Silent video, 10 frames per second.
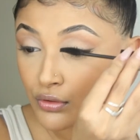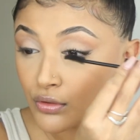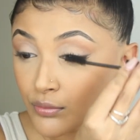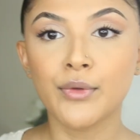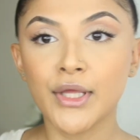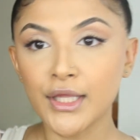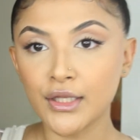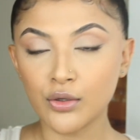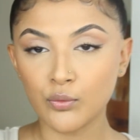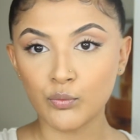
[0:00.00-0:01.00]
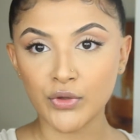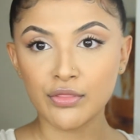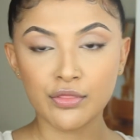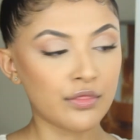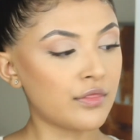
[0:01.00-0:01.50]
Go in with
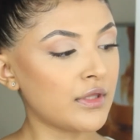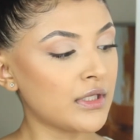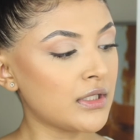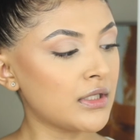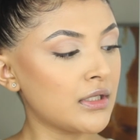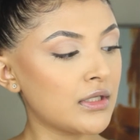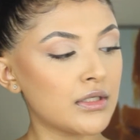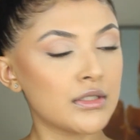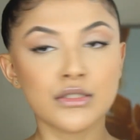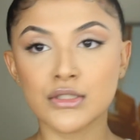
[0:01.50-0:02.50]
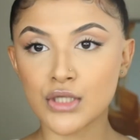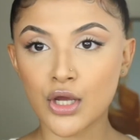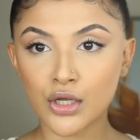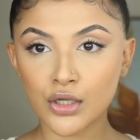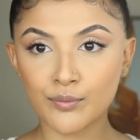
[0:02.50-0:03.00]
the
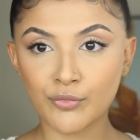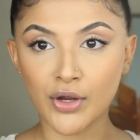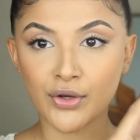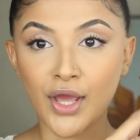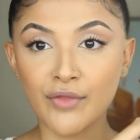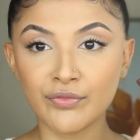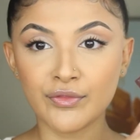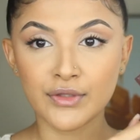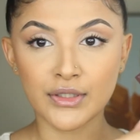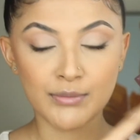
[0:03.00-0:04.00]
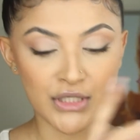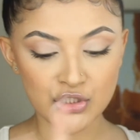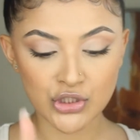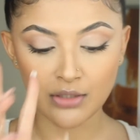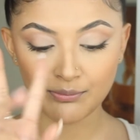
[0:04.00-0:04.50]
dark brown and the
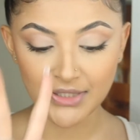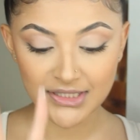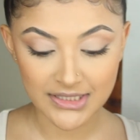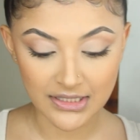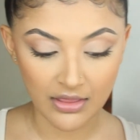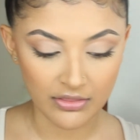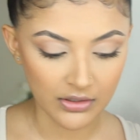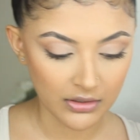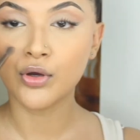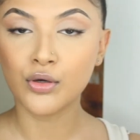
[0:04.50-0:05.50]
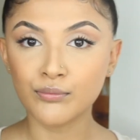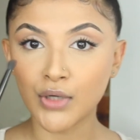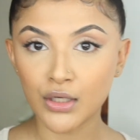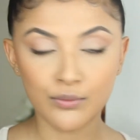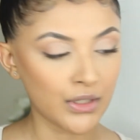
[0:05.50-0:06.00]
peach colour mixed together on my
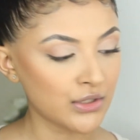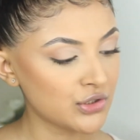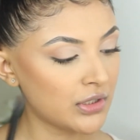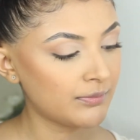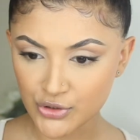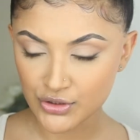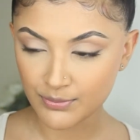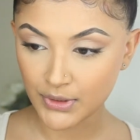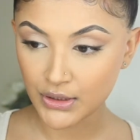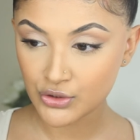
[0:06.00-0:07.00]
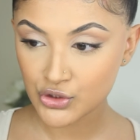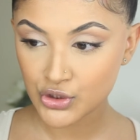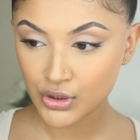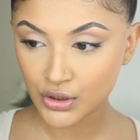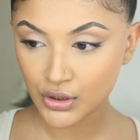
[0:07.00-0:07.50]
lower lash line. Just the peach.
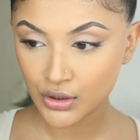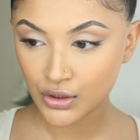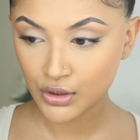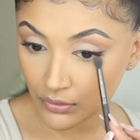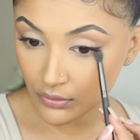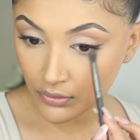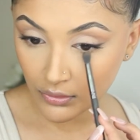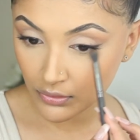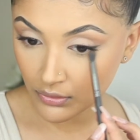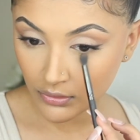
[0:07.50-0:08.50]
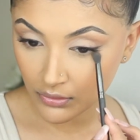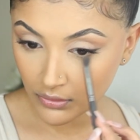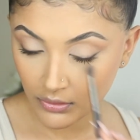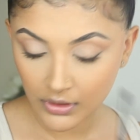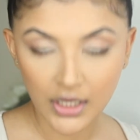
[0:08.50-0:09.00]

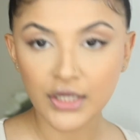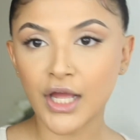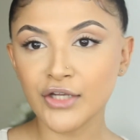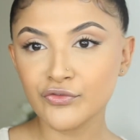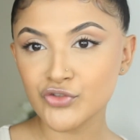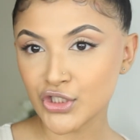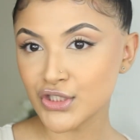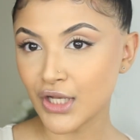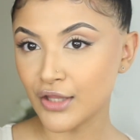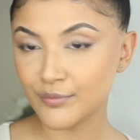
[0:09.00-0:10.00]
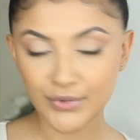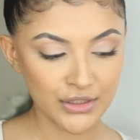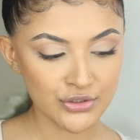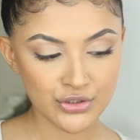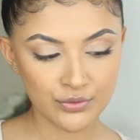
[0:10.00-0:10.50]
I kind of just like the
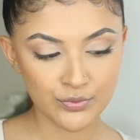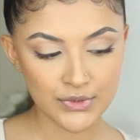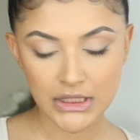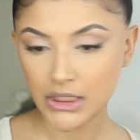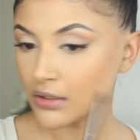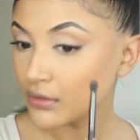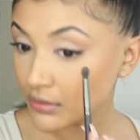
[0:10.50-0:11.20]
peach, so we'll see